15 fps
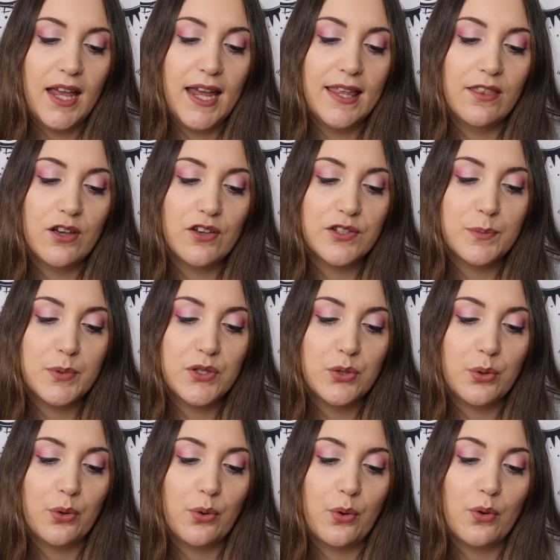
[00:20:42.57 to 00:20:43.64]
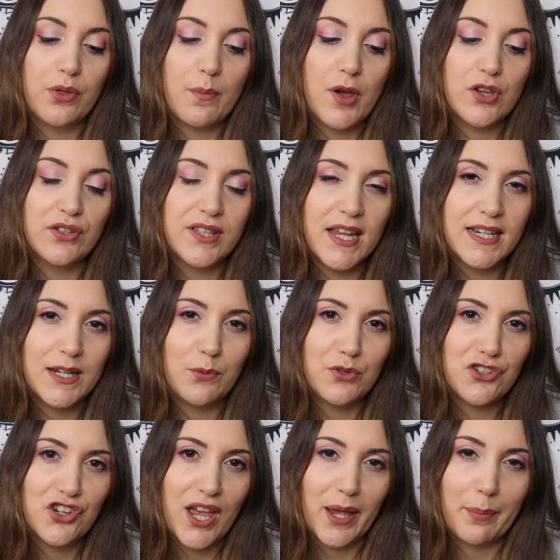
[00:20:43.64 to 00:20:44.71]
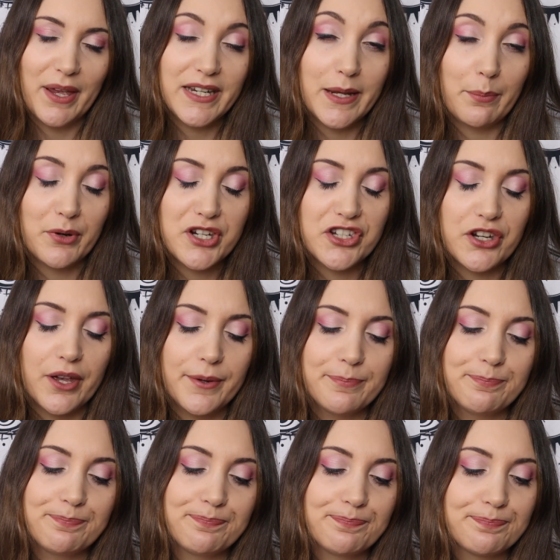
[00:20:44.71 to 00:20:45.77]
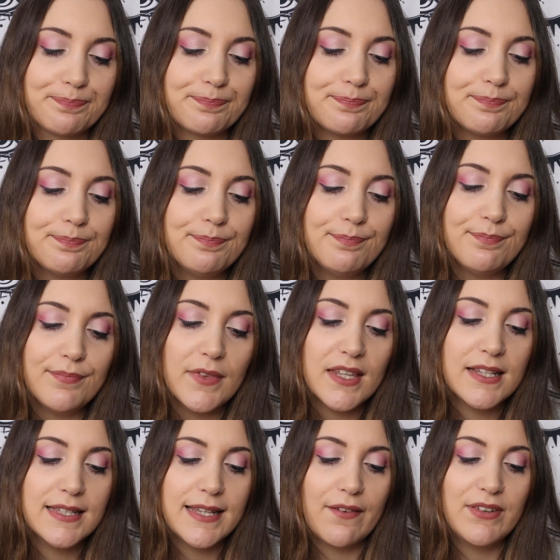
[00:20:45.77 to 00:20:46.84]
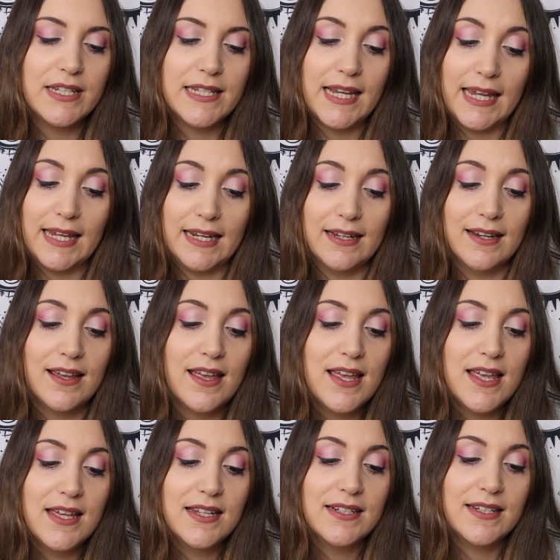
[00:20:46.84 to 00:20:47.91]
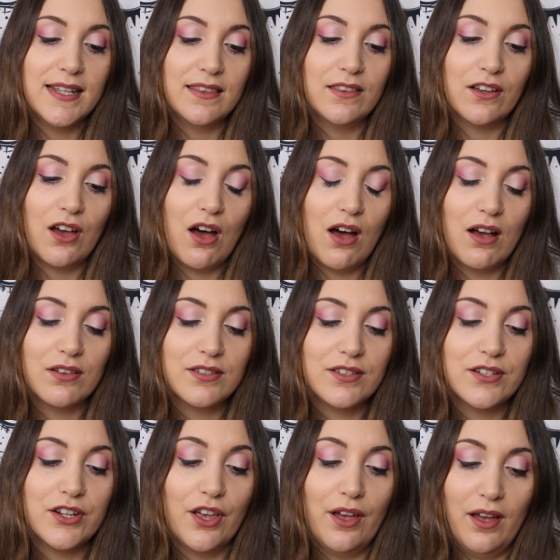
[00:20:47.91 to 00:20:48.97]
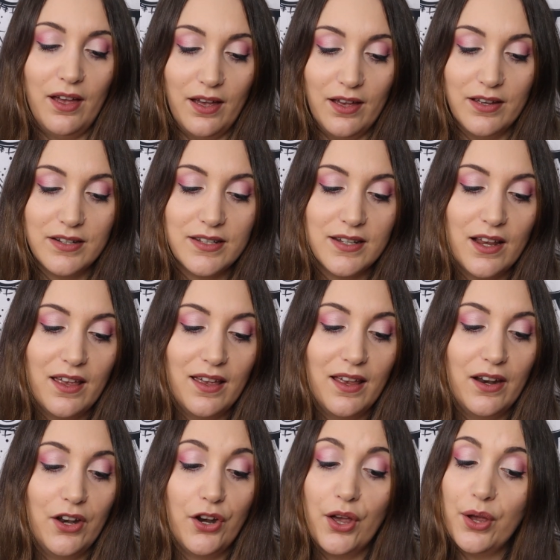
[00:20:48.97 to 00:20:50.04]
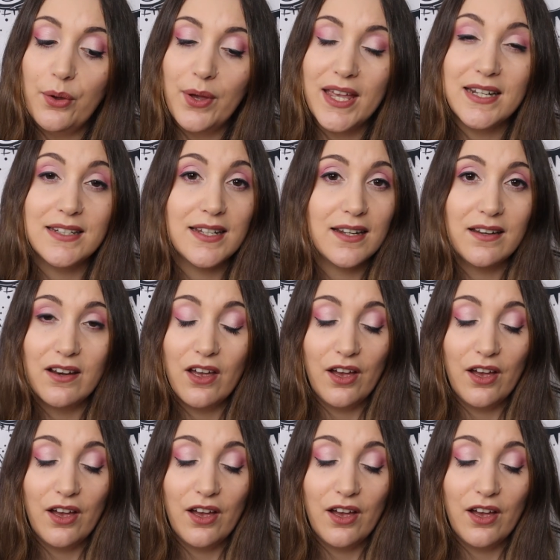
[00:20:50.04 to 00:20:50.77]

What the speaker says: In the hospital, the most they did was check my temperature. 17, did the cast hurt? No, it didn't